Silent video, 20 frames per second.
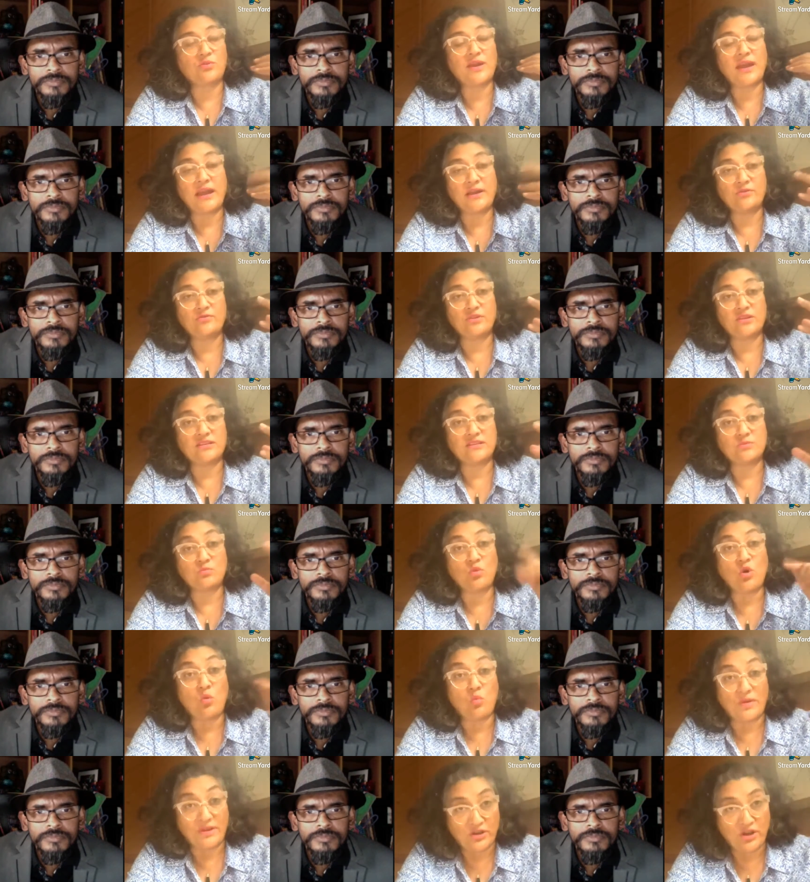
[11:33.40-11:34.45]
Speaker 1: 300 is
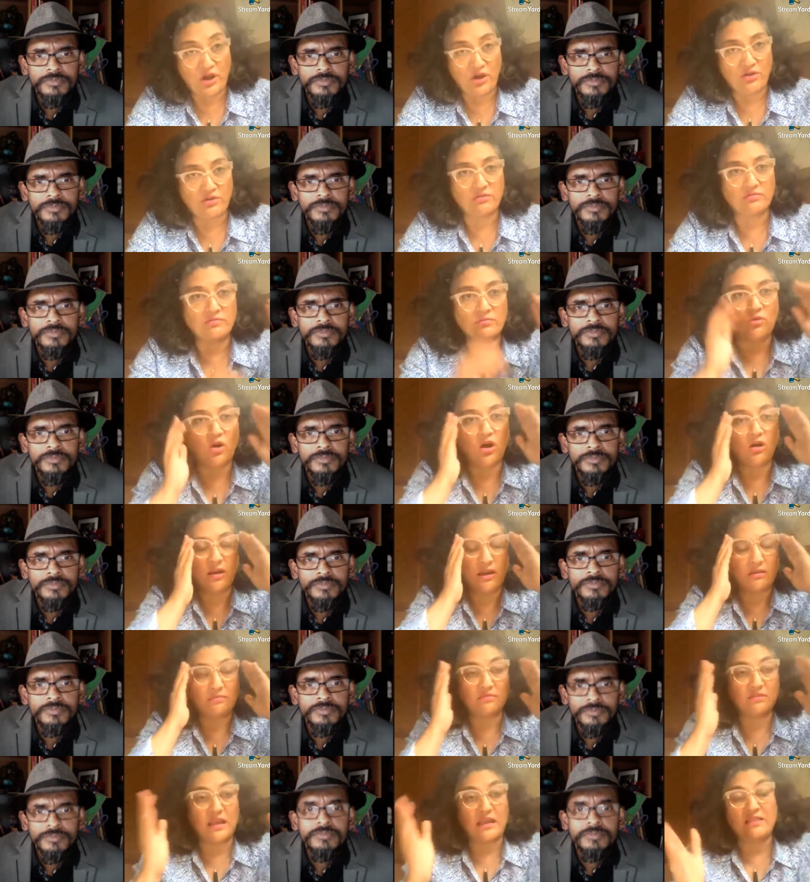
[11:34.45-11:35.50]
what we know,
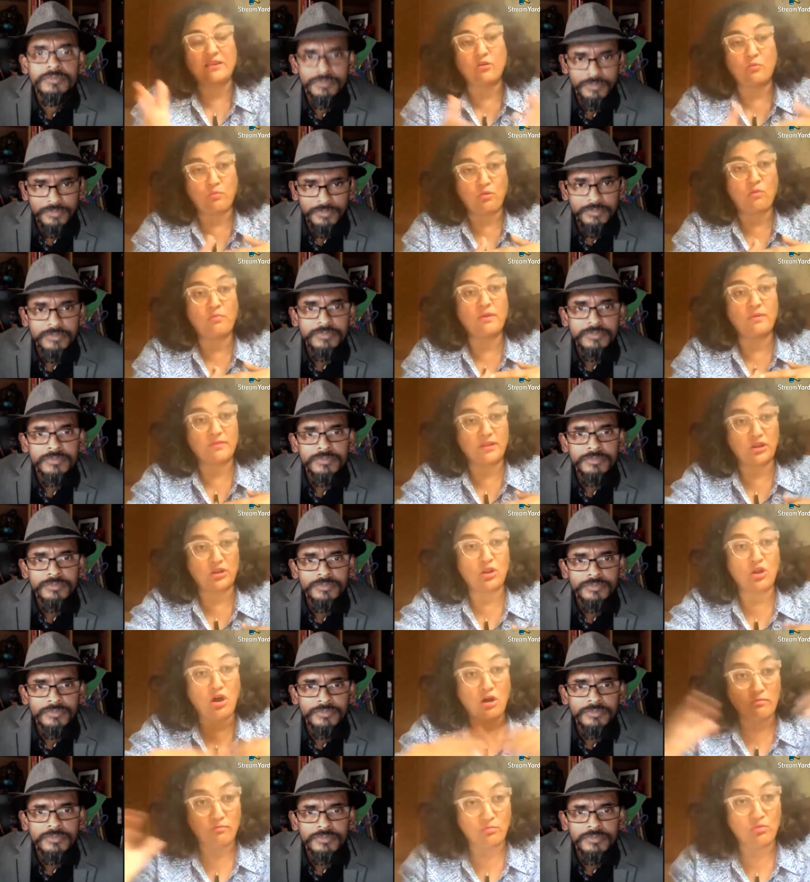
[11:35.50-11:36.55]
and there'll probably be a
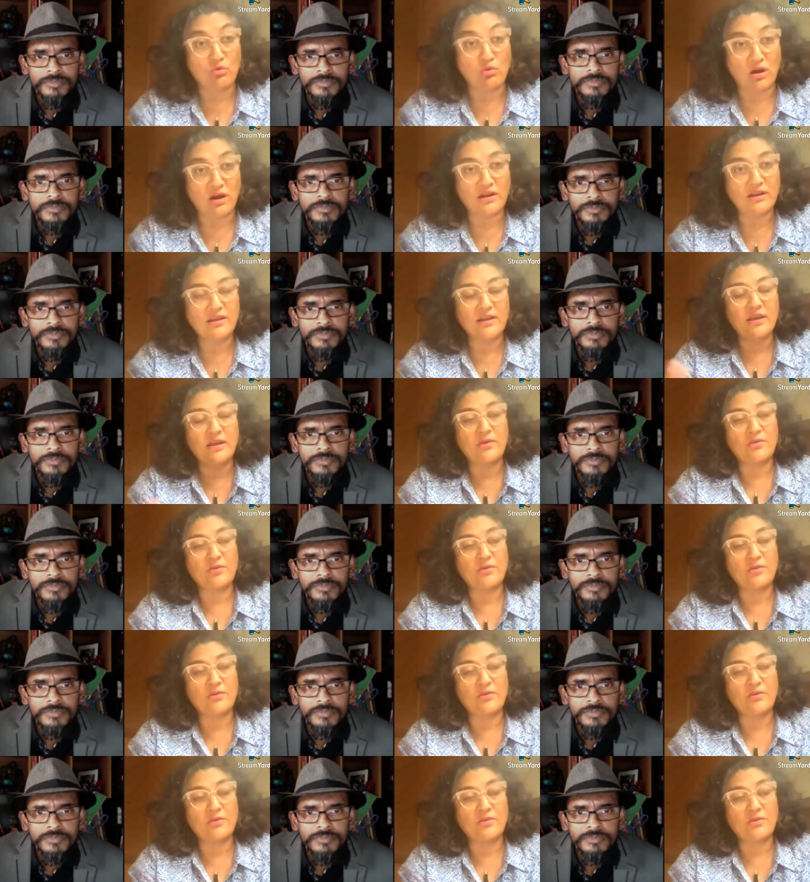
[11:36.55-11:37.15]
lot more.